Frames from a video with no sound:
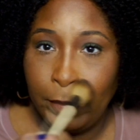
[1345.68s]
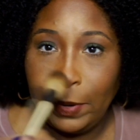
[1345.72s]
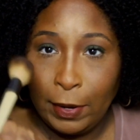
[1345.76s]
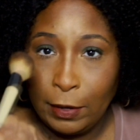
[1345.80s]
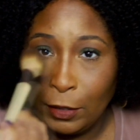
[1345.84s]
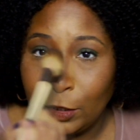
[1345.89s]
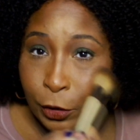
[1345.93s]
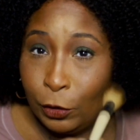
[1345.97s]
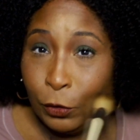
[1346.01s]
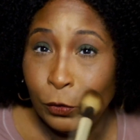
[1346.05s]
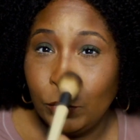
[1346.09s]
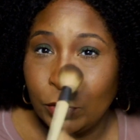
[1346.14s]

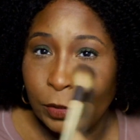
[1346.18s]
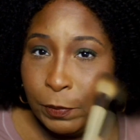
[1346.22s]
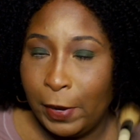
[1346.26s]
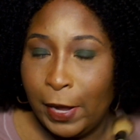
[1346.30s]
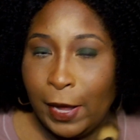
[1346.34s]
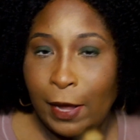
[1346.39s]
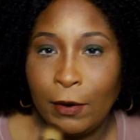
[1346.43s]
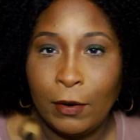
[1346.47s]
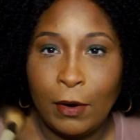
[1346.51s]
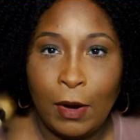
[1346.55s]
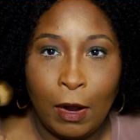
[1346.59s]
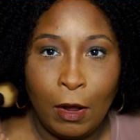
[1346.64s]
loose
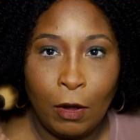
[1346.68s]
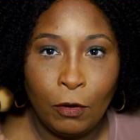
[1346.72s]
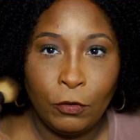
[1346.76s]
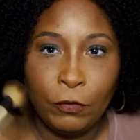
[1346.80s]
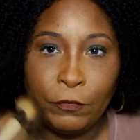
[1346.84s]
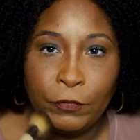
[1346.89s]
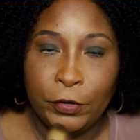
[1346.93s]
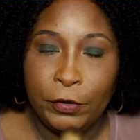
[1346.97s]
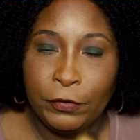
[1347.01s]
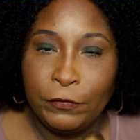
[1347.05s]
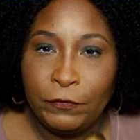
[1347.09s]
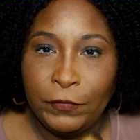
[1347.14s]
powder all
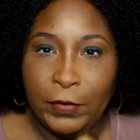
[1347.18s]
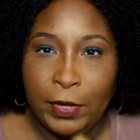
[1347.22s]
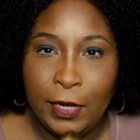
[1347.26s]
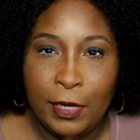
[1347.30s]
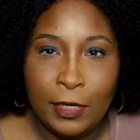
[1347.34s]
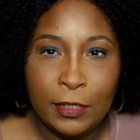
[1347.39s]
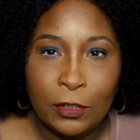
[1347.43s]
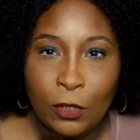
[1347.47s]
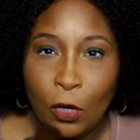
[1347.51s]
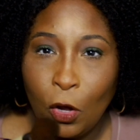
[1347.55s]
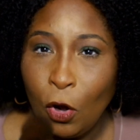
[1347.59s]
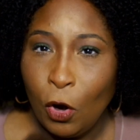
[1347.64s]
over your
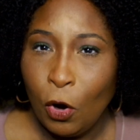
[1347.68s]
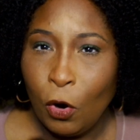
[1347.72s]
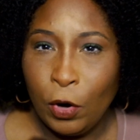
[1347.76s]
face